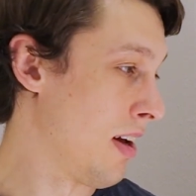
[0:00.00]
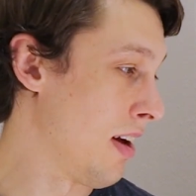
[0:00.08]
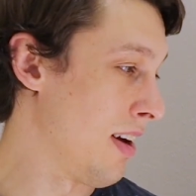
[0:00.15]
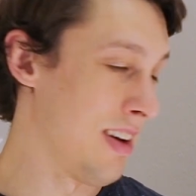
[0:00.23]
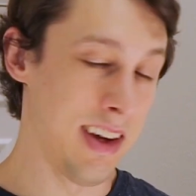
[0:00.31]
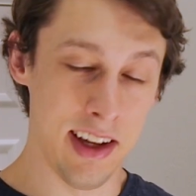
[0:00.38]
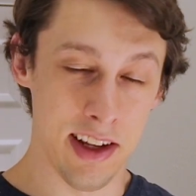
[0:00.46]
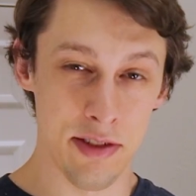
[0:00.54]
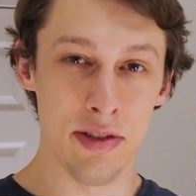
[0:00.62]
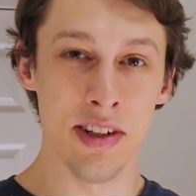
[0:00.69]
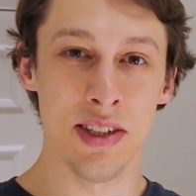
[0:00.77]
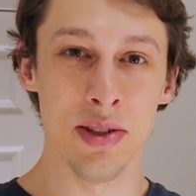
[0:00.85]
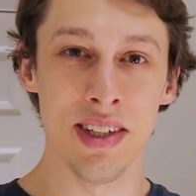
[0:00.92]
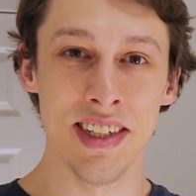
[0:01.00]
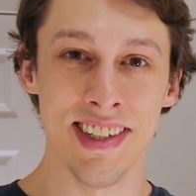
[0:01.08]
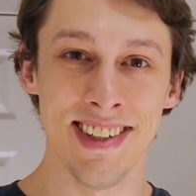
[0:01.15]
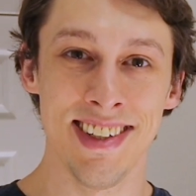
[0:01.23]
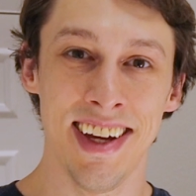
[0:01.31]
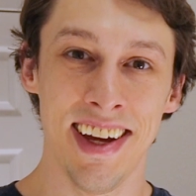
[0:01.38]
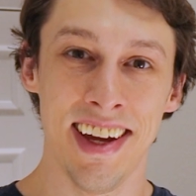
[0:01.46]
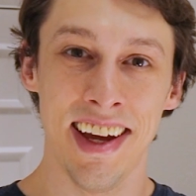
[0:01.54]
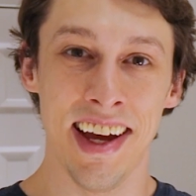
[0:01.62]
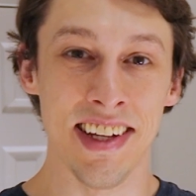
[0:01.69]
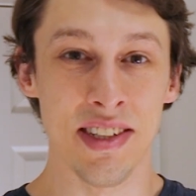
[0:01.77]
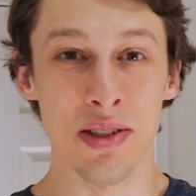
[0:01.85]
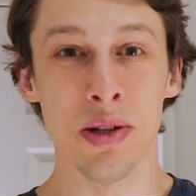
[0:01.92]
and frustration
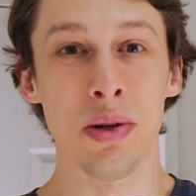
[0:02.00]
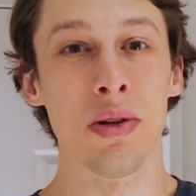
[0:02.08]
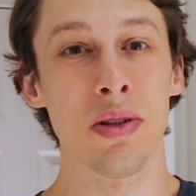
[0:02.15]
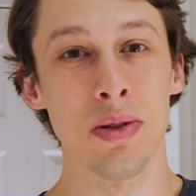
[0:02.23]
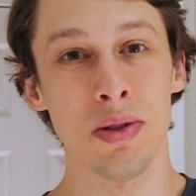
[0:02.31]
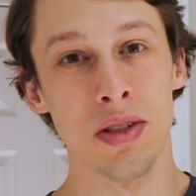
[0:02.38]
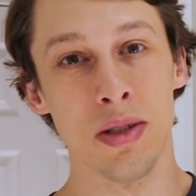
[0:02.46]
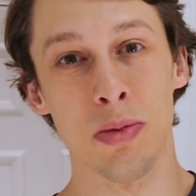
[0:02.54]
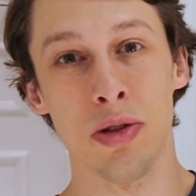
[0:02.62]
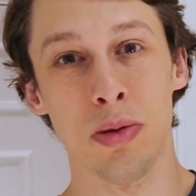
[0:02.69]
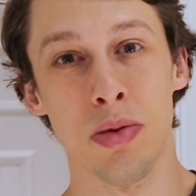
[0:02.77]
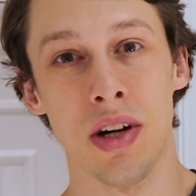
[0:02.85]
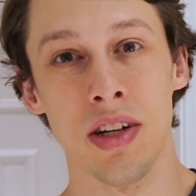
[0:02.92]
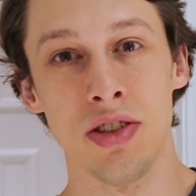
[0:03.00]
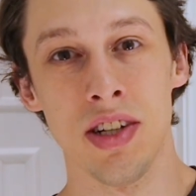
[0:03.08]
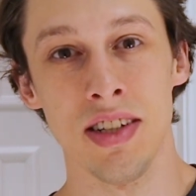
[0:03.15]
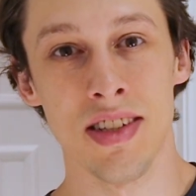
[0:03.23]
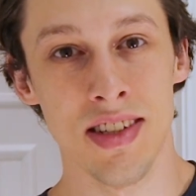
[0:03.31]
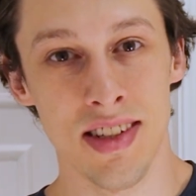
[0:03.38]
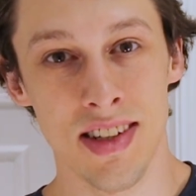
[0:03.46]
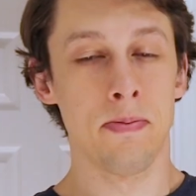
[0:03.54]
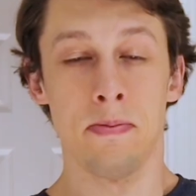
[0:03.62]
as they're going through similar projects.